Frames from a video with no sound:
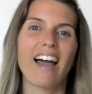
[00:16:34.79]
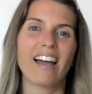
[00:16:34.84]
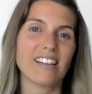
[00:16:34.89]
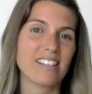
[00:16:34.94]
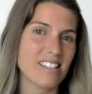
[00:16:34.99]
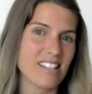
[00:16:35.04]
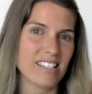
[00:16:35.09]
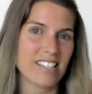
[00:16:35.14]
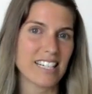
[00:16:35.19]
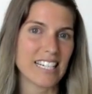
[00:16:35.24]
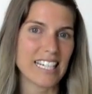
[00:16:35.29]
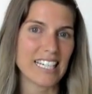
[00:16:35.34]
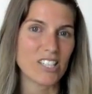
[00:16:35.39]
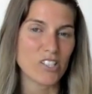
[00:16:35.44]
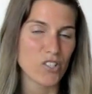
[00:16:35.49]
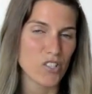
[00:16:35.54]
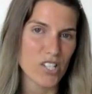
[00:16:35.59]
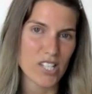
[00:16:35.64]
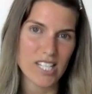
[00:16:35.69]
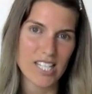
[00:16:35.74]
As an
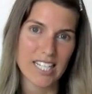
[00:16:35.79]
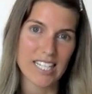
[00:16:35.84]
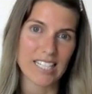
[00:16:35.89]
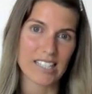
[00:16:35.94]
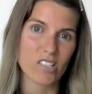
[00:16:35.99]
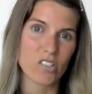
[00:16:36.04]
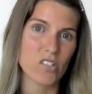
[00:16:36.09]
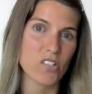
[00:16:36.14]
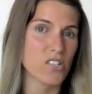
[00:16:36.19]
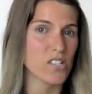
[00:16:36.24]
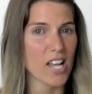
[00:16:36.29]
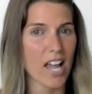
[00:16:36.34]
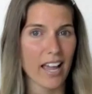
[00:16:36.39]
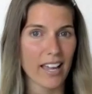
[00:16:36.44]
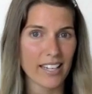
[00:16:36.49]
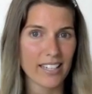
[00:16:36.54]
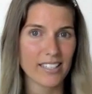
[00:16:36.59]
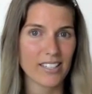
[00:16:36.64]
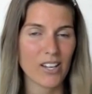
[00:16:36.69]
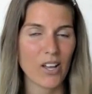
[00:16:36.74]
interesting
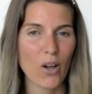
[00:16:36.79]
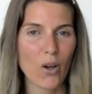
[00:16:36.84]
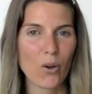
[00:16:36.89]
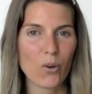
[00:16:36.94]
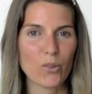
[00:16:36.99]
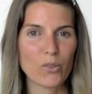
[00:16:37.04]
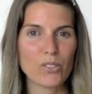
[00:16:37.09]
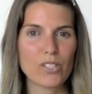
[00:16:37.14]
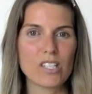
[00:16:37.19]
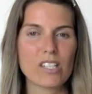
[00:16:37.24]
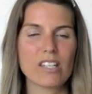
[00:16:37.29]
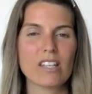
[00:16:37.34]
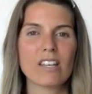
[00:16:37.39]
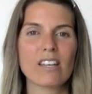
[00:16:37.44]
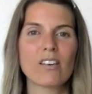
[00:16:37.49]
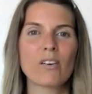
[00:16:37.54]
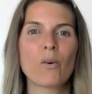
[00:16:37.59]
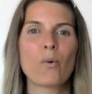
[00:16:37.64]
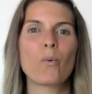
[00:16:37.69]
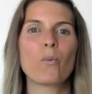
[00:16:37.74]
side note,
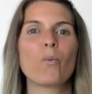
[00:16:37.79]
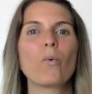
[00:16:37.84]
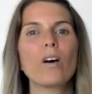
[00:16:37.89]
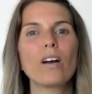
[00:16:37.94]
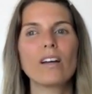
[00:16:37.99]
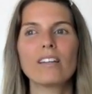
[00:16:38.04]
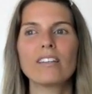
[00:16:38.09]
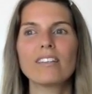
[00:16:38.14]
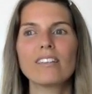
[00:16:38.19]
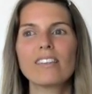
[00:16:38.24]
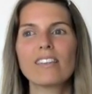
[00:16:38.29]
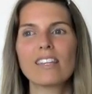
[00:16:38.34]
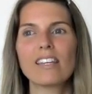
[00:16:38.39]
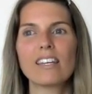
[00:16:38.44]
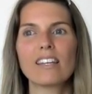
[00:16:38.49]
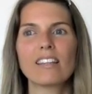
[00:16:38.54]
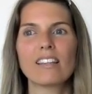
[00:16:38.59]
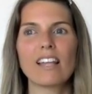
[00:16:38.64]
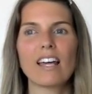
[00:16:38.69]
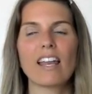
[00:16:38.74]
one
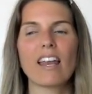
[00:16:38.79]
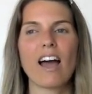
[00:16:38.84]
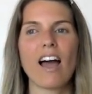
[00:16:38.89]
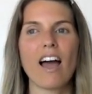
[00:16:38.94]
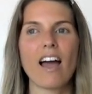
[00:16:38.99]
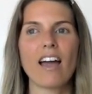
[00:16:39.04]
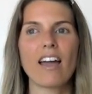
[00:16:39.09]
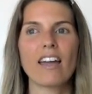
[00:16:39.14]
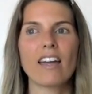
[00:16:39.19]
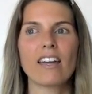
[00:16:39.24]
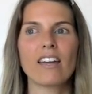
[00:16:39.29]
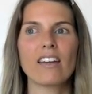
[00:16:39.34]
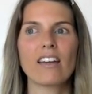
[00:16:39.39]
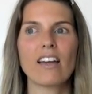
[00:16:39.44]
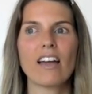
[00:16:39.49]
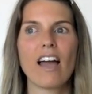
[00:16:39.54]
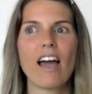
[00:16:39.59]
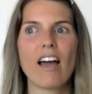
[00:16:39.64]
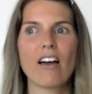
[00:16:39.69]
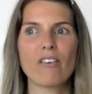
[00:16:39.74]
thing that
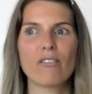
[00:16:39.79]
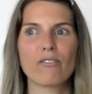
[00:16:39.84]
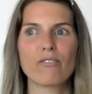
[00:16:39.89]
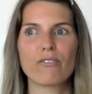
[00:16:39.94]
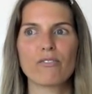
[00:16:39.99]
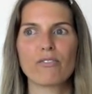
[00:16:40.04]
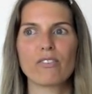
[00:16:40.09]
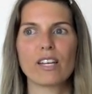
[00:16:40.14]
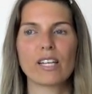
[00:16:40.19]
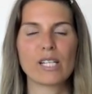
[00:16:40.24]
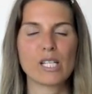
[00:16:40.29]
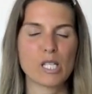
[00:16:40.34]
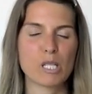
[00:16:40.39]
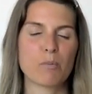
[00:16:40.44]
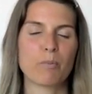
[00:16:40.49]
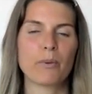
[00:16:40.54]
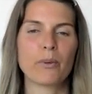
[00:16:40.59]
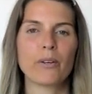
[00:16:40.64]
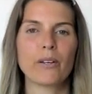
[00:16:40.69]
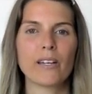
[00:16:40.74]
I have
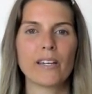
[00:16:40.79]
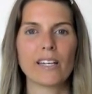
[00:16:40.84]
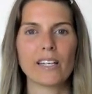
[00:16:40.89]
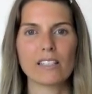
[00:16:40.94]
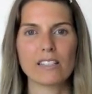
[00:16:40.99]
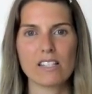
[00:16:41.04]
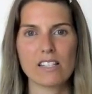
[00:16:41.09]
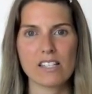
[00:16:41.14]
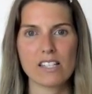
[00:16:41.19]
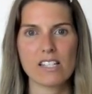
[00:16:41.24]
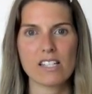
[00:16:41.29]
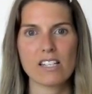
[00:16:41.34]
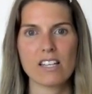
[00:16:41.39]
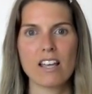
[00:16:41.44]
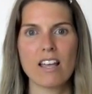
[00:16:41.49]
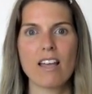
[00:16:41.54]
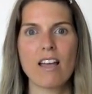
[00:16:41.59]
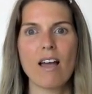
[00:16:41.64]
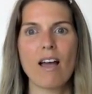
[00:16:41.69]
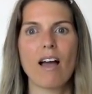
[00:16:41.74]
experienced,
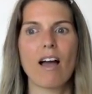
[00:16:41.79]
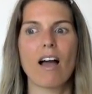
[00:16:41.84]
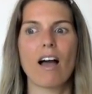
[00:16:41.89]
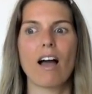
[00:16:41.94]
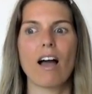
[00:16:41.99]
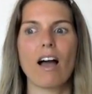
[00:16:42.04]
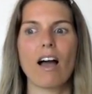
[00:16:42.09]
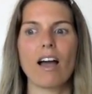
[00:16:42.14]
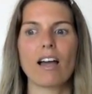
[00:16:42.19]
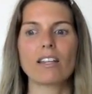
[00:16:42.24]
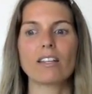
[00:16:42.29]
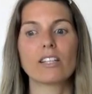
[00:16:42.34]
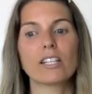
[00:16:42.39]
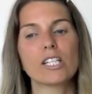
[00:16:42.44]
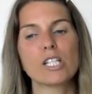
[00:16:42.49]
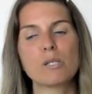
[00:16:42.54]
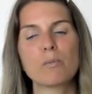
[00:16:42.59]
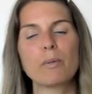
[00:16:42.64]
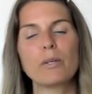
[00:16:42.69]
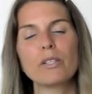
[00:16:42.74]
I've
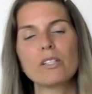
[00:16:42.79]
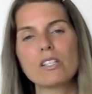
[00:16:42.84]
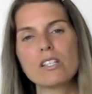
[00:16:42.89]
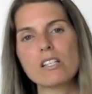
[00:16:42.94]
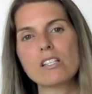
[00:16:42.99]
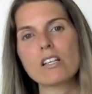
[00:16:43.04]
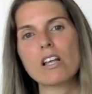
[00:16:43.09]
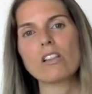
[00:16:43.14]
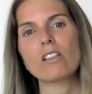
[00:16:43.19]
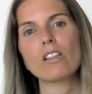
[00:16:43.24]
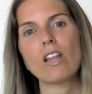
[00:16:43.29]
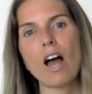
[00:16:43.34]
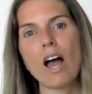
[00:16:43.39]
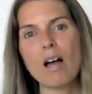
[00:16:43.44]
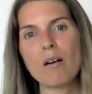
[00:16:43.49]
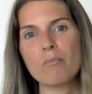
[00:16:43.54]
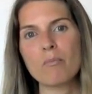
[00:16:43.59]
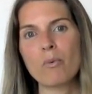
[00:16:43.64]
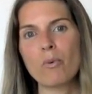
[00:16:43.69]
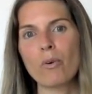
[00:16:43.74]
experienced this a
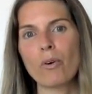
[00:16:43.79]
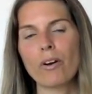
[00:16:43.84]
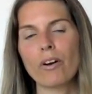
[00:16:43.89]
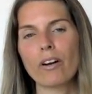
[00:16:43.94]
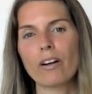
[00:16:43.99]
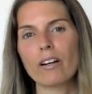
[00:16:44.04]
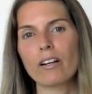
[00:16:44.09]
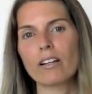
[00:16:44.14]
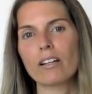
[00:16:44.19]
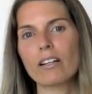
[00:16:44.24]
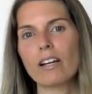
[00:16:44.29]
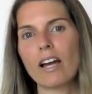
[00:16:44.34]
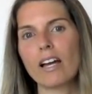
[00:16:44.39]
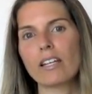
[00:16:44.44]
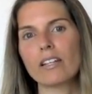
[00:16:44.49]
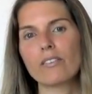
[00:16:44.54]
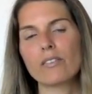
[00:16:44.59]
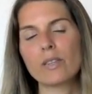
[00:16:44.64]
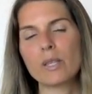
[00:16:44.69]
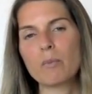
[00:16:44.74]
lot more
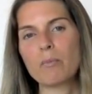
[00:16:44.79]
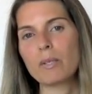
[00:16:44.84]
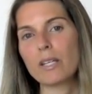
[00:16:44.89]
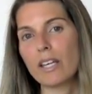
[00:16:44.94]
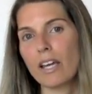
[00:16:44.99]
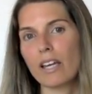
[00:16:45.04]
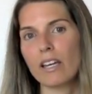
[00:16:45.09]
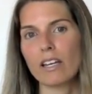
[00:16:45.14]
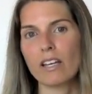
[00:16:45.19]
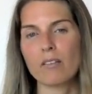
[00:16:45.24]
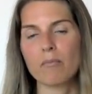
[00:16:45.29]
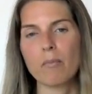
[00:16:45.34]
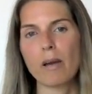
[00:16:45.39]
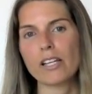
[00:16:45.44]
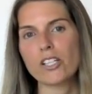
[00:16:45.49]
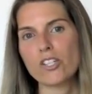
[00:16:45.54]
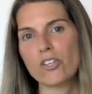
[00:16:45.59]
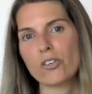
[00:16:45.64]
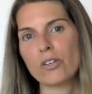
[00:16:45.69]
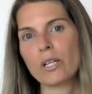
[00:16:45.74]
kind of in the beginning of
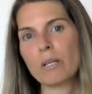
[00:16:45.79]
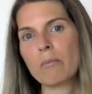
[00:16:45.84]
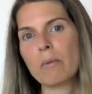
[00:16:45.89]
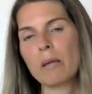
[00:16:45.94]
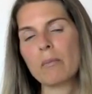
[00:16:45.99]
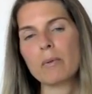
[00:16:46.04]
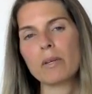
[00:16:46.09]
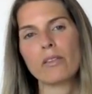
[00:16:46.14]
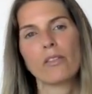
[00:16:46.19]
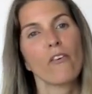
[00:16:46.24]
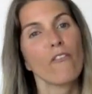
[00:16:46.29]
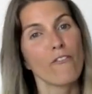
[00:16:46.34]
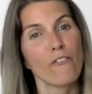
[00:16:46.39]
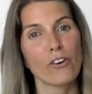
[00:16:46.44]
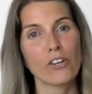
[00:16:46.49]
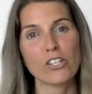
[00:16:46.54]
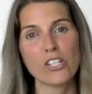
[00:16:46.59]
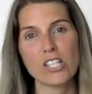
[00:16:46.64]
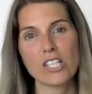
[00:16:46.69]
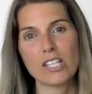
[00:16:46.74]
my journey, maybe in the
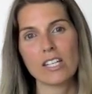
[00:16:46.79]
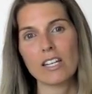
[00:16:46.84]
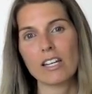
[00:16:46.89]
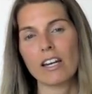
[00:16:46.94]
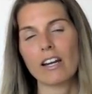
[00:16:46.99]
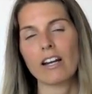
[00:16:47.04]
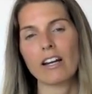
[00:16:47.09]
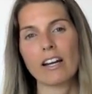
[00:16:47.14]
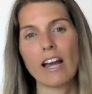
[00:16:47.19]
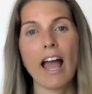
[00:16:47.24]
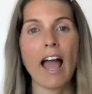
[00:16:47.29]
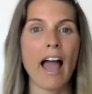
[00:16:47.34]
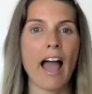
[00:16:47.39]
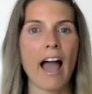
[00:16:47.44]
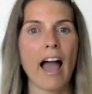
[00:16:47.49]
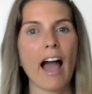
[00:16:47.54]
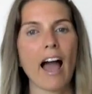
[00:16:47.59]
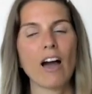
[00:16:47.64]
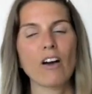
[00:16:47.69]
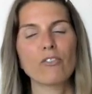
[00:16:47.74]
first year and a
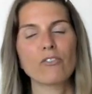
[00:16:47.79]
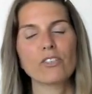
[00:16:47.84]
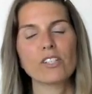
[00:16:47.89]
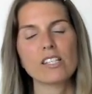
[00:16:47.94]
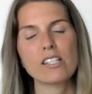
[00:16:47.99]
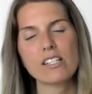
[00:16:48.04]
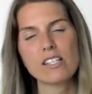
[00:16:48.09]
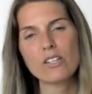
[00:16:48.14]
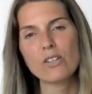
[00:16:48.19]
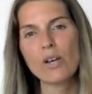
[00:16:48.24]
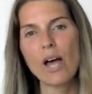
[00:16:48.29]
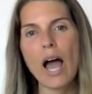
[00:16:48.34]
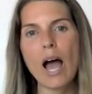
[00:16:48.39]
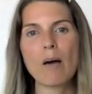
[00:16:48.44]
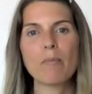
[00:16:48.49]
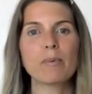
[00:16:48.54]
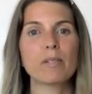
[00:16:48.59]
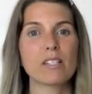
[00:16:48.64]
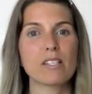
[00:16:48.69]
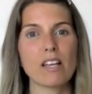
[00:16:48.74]
half. It still
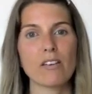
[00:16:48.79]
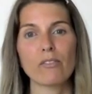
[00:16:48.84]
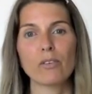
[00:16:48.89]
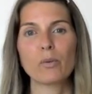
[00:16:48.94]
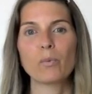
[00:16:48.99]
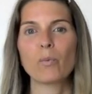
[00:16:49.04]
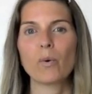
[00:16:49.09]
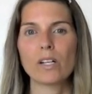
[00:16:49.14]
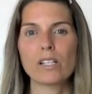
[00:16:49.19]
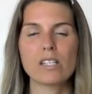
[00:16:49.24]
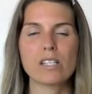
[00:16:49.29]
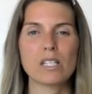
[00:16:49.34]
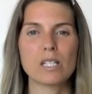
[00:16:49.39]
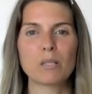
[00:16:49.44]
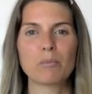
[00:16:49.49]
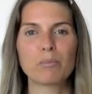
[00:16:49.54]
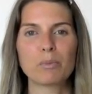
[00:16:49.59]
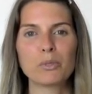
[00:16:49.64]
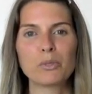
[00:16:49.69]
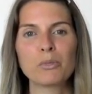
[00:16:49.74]
happens every once in
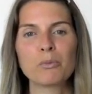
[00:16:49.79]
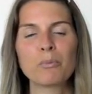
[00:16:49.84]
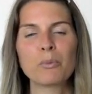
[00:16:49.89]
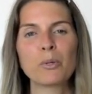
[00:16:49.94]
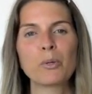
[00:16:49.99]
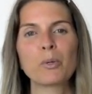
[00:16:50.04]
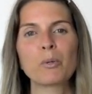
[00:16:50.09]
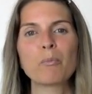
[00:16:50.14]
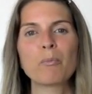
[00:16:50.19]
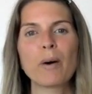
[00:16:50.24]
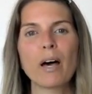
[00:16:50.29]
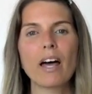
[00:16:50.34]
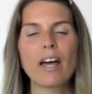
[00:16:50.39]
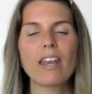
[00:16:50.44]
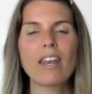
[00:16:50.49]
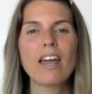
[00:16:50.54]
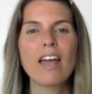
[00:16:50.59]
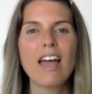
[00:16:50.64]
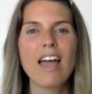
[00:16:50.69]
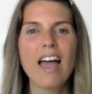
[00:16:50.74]
a blue moon,
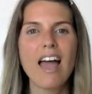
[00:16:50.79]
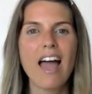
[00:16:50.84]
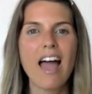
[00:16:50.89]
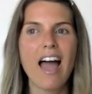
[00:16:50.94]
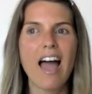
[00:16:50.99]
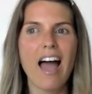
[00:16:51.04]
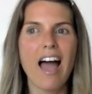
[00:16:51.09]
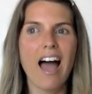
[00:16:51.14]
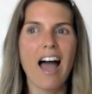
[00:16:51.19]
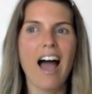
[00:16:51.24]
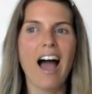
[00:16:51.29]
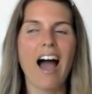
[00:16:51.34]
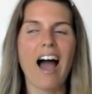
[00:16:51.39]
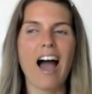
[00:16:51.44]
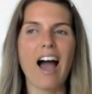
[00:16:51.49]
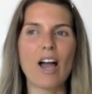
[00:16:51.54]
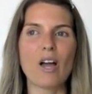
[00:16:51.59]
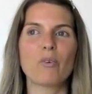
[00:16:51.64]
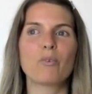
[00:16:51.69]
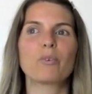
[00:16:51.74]
but
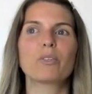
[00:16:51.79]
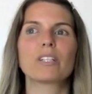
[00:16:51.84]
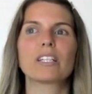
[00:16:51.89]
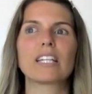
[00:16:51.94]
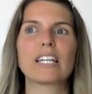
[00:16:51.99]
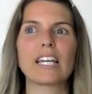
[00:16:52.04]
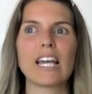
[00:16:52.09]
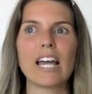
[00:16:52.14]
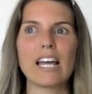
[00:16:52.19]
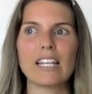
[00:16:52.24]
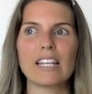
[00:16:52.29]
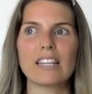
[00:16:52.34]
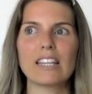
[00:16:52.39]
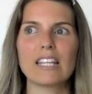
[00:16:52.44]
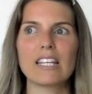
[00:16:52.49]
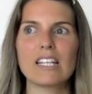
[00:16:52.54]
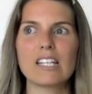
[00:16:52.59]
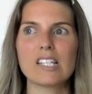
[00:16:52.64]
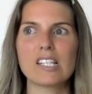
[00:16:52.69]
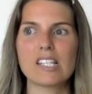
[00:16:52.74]
I would get
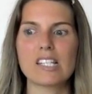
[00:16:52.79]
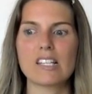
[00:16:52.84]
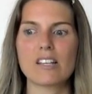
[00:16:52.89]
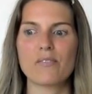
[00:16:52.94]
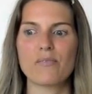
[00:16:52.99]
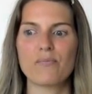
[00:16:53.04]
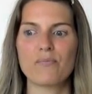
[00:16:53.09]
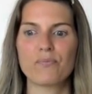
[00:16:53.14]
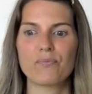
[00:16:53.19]
this